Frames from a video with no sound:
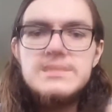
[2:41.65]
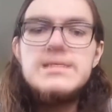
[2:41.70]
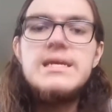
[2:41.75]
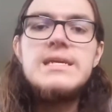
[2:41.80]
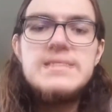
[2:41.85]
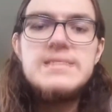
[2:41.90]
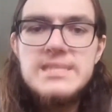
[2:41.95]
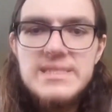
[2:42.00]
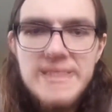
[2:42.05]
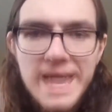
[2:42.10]

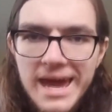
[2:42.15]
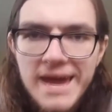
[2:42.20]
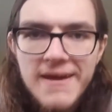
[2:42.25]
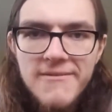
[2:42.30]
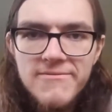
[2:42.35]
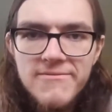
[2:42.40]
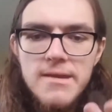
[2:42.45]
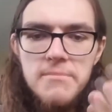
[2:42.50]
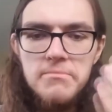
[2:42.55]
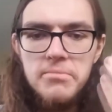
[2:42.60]
It's
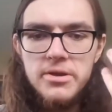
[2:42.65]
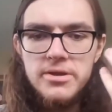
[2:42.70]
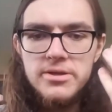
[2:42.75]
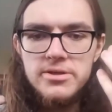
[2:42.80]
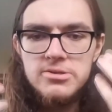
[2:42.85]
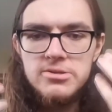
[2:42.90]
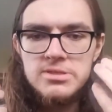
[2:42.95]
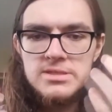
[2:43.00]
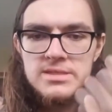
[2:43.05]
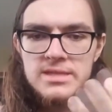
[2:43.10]
safe, but
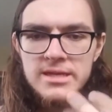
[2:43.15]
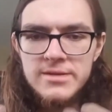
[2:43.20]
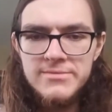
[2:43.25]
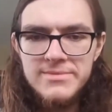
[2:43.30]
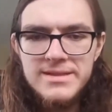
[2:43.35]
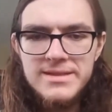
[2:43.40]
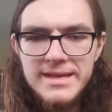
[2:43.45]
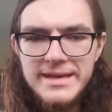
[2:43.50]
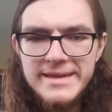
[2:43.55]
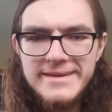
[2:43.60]
you're just going to
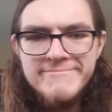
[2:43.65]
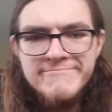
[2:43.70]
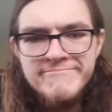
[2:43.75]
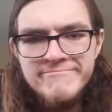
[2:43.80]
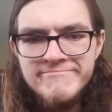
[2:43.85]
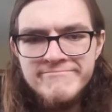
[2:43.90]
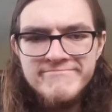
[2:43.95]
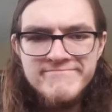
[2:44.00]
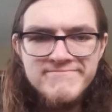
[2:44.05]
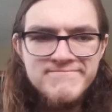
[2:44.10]
be like,
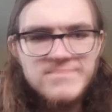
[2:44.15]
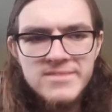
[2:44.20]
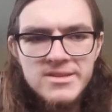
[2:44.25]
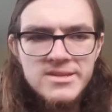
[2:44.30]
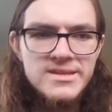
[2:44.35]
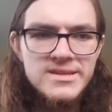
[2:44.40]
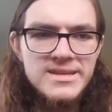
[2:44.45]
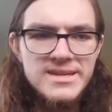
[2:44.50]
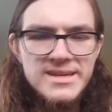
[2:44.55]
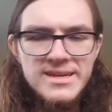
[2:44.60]

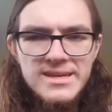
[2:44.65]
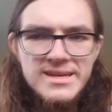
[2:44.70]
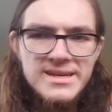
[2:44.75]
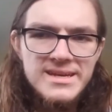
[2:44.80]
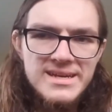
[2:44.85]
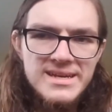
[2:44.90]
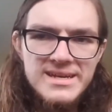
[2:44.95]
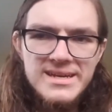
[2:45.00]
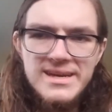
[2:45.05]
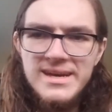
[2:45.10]

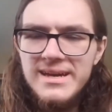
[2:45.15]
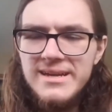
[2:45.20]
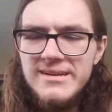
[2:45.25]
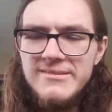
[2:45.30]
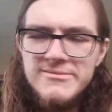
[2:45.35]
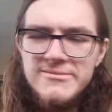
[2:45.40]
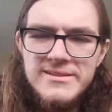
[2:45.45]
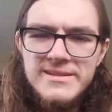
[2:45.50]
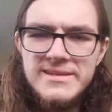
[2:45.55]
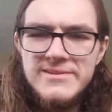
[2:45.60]
I
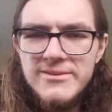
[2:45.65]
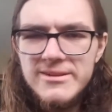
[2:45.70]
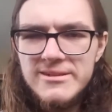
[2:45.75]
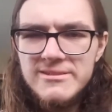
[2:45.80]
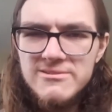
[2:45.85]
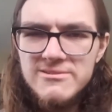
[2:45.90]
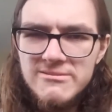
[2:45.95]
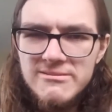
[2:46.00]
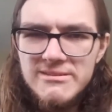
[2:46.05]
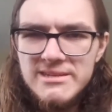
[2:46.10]
don't really want to
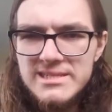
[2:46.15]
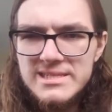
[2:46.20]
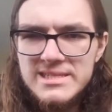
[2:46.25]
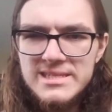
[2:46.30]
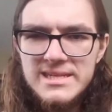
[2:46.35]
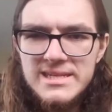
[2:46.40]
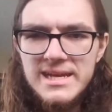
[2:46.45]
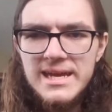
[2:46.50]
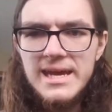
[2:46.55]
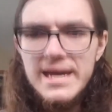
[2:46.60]
do this
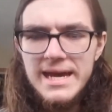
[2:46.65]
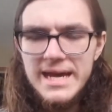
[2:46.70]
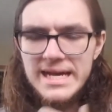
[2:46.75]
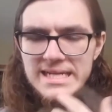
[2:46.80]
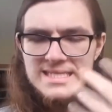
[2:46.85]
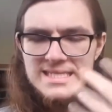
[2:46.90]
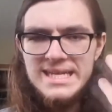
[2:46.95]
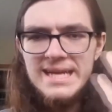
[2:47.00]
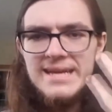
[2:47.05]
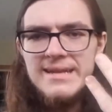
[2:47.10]
today.
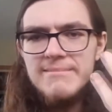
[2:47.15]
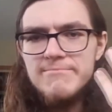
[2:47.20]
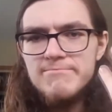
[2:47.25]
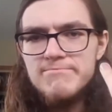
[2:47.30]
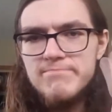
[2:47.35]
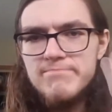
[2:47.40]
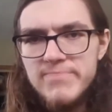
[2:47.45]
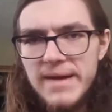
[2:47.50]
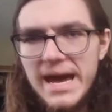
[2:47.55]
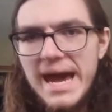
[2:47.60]
It's
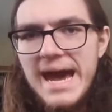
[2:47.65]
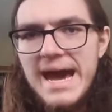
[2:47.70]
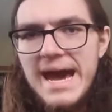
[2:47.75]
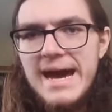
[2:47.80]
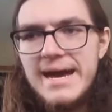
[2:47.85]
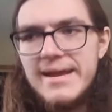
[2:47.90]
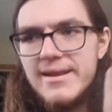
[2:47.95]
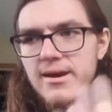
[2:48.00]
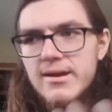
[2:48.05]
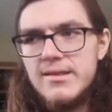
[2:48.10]
not
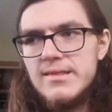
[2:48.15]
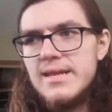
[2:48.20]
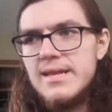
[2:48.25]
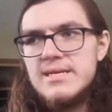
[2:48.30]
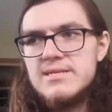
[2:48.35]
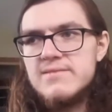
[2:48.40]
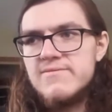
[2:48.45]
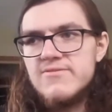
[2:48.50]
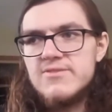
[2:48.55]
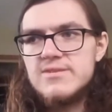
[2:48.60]
bad
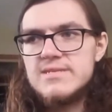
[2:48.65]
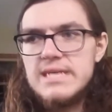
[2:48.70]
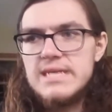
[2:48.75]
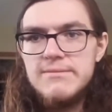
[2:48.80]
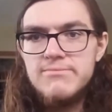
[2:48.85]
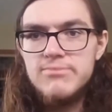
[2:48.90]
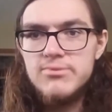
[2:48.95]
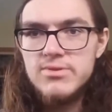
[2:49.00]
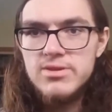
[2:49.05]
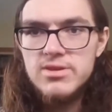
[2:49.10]
unless, for
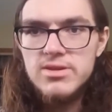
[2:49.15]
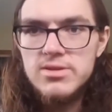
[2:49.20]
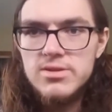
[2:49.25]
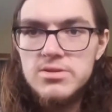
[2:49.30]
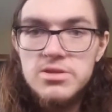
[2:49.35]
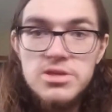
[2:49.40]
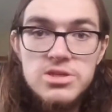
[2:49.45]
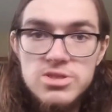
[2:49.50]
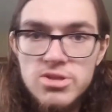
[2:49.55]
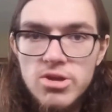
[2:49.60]
example,
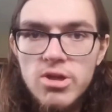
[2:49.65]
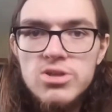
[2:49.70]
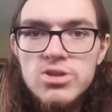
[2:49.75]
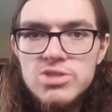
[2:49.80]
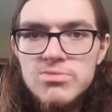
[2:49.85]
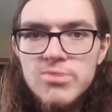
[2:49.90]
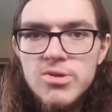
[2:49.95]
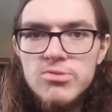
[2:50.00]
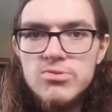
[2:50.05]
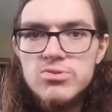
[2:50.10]
because there are
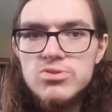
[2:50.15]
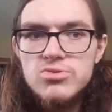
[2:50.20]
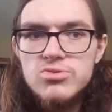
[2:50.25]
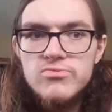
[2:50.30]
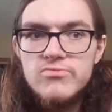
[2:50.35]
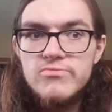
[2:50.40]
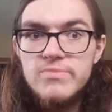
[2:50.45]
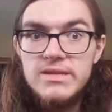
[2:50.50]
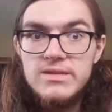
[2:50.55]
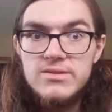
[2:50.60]
smokers
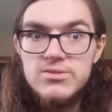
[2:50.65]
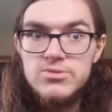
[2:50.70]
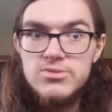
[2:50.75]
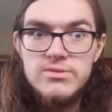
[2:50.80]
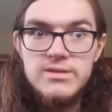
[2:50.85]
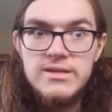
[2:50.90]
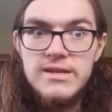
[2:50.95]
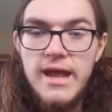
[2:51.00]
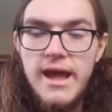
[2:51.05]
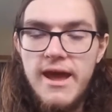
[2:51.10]
who've been
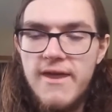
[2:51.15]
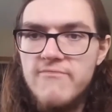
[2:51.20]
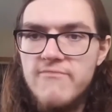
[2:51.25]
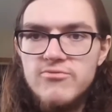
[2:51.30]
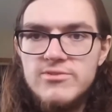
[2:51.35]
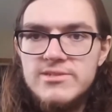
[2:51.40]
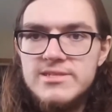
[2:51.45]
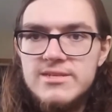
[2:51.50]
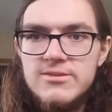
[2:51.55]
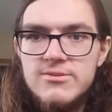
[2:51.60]
doing it
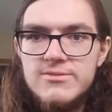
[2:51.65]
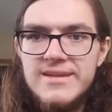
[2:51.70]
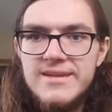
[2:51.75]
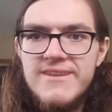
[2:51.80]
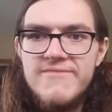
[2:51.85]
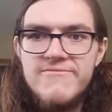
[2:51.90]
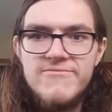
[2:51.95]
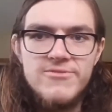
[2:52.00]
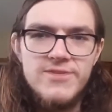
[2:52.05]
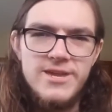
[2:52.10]
every single
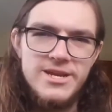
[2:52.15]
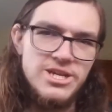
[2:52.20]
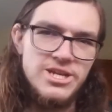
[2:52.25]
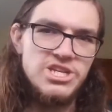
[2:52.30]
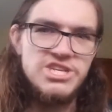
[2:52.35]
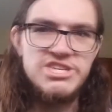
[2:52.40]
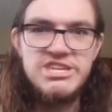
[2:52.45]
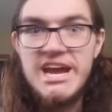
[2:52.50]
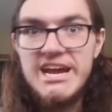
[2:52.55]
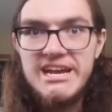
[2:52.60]
day for like a
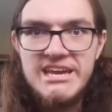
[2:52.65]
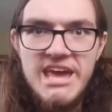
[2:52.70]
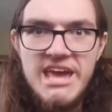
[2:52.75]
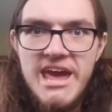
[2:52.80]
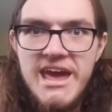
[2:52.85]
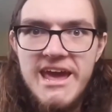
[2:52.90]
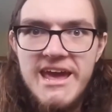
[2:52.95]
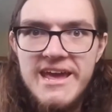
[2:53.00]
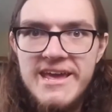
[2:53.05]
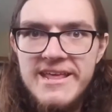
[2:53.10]

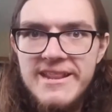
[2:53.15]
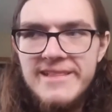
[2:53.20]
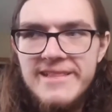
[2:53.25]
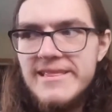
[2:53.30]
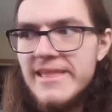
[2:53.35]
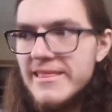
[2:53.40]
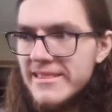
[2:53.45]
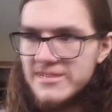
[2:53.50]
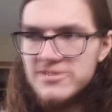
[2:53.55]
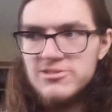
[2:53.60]
decade, and
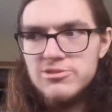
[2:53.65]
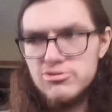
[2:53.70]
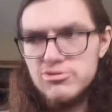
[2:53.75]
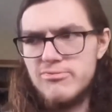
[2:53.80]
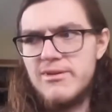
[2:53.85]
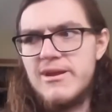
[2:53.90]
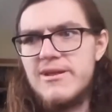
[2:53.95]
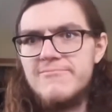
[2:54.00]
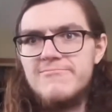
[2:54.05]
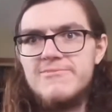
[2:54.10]
then they just
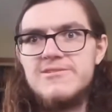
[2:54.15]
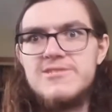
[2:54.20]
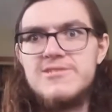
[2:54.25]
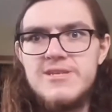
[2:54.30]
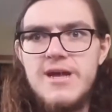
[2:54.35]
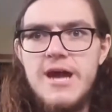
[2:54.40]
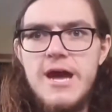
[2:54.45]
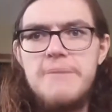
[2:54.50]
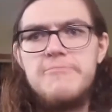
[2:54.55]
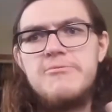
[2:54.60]
randomly
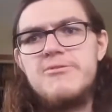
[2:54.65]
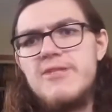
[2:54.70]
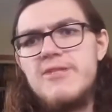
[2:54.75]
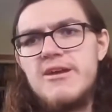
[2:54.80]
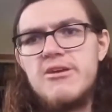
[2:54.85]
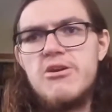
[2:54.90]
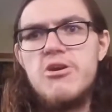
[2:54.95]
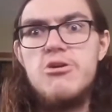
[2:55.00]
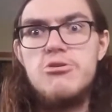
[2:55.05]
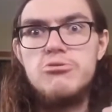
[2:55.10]
stop, and they're
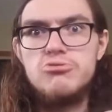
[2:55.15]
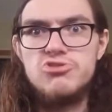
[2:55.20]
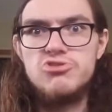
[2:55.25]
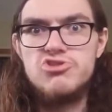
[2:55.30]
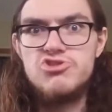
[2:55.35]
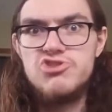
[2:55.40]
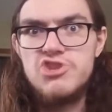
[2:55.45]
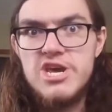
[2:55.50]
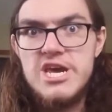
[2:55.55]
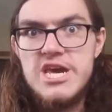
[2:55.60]
like, oh
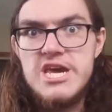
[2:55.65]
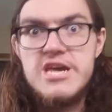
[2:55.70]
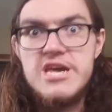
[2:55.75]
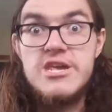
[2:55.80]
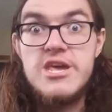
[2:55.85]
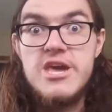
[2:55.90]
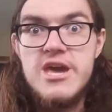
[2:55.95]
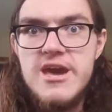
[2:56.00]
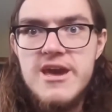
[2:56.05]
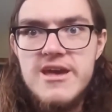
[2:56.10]
shit,
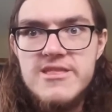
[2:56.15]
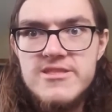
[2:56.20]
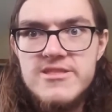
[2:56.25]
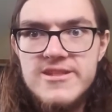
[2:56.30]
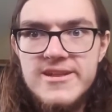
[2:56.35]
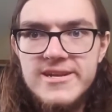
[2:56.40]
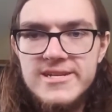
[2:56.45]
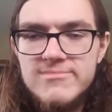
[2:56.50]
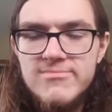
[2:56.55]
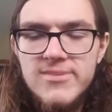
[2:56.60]
yeah, the
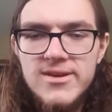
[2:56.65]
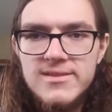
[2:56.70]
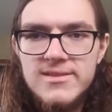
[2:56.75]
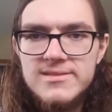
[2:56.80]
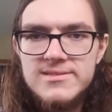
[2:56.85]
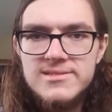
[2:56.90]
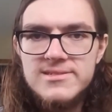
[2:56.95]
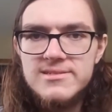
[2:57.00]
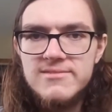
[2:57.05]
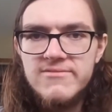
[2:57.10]
next month
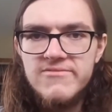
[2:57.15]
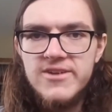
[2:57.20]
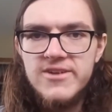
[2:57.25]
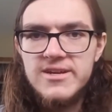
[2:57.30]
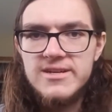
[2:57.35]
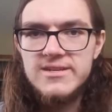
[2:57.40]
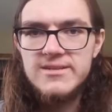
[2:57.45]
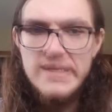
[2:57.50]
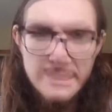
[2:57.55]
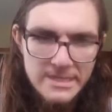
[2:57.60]
it's just
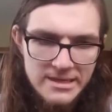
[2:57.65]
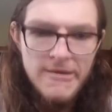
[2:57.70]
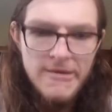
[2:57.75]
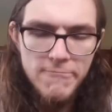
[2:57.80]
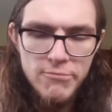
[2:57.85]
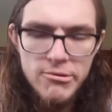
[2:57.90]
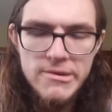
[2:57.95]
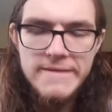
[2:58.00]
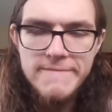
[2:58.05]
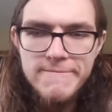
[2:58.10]
fucking
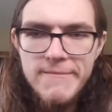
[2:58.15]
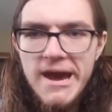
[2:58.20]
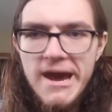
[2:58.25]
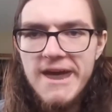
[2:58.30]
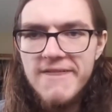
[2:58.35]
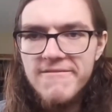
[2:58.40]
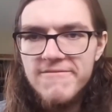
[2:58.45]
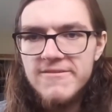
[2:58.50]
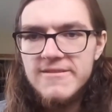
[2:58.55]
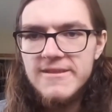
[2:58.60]
pretty
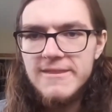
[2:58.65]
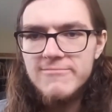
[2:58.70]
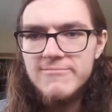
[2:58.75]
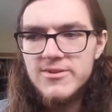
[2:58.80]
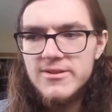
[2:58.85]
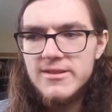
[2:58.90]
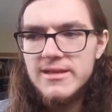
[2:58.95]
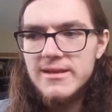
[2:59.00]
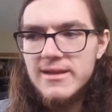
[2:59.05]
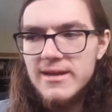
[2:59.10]
bad for them.
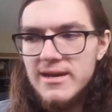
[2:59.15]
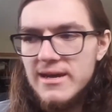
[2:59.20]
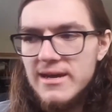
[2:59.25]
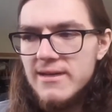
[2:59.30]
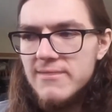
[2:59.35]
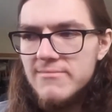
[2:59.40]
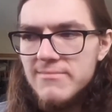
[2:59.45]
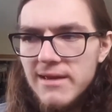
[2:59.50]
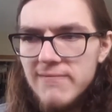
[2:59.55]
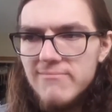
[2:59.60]
They're like,
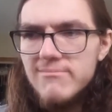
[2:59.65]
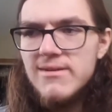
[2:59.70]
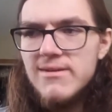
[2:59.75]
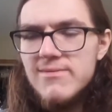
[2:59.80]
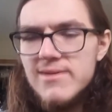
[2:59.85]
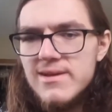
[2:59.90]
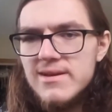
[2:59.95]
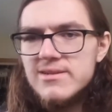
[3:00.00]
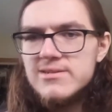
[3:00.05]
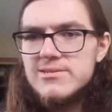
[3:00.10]

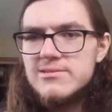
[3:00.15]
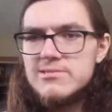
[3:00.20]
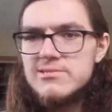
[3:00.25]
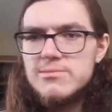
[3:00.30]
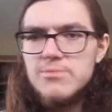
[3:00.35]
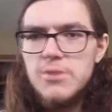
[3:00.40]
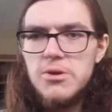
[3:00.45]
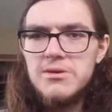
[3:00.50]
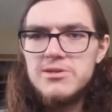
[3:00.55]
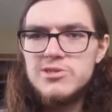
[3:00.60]
maybe I could
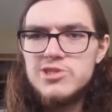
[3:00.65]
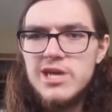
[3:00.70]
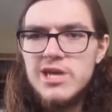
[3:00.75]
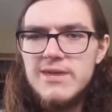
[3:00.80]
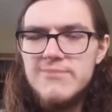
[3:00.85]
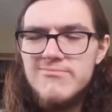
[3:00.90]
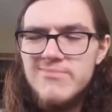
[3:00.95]
smoke a J.